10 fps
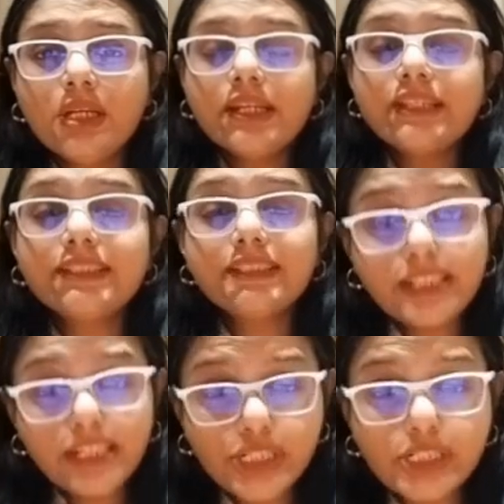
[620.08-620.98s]

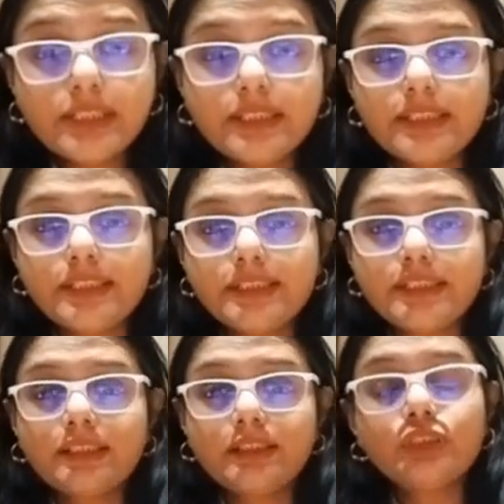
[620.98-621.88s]
Regression
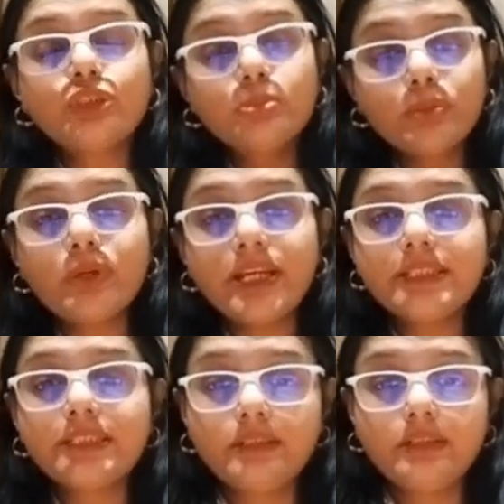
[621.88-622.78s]
is a
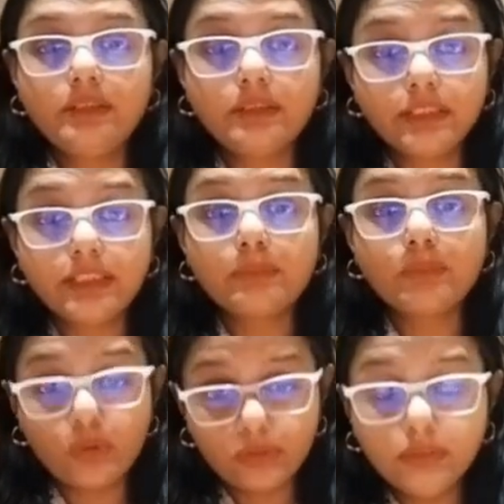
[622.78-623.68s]
supervised learning
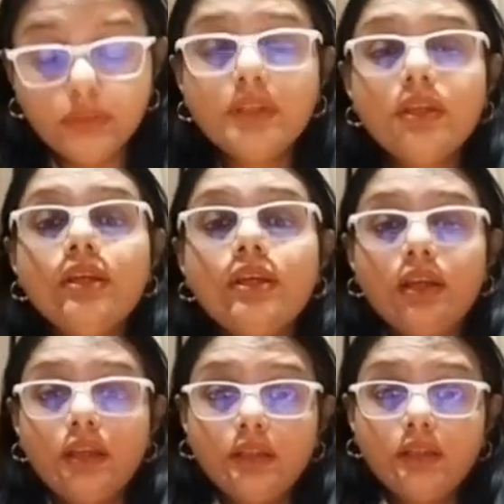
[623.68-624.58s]
model
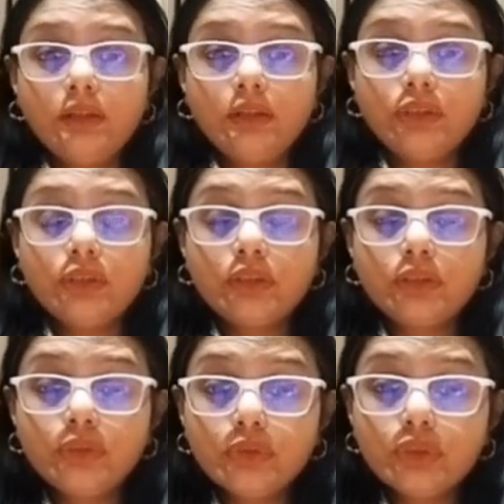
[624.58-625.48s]

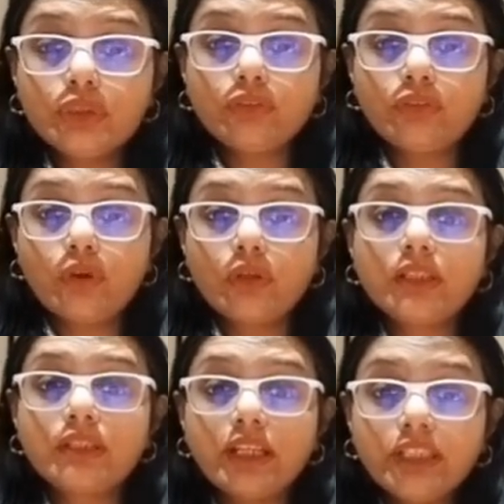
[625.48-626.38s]
used for
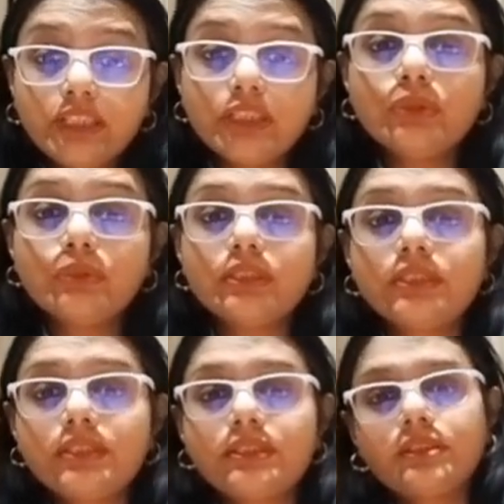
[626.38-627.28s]

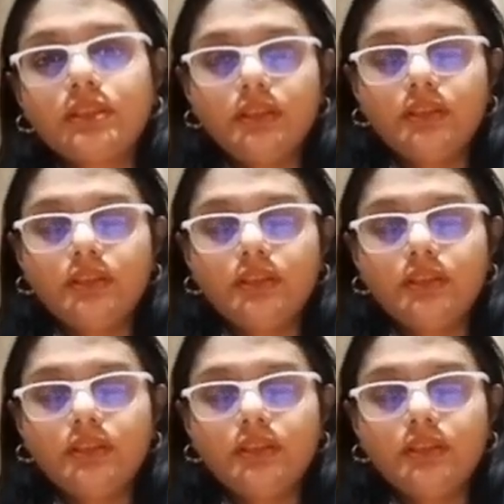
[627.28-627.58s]
continuous